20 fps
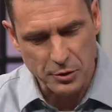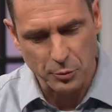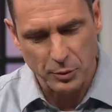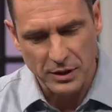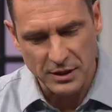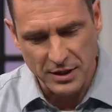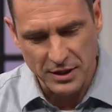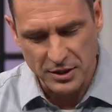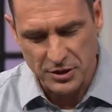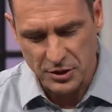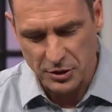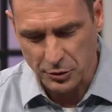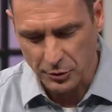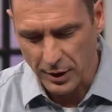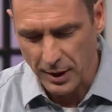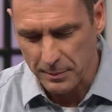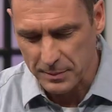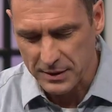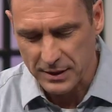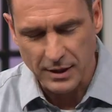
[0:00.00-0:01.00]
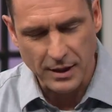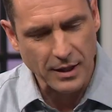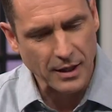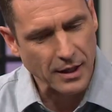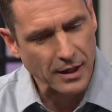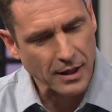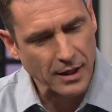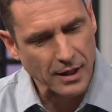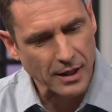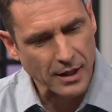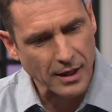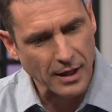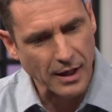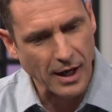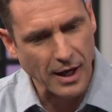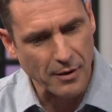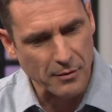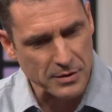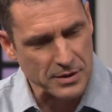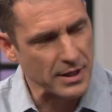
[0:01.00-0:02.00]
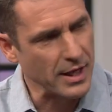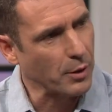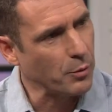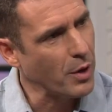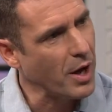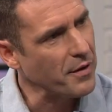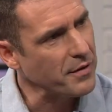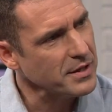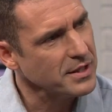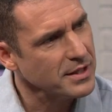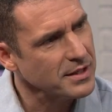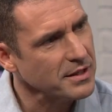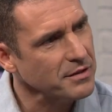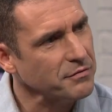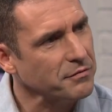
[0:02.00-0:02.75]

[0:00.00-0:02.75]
to read this script, I was like, wow, this is a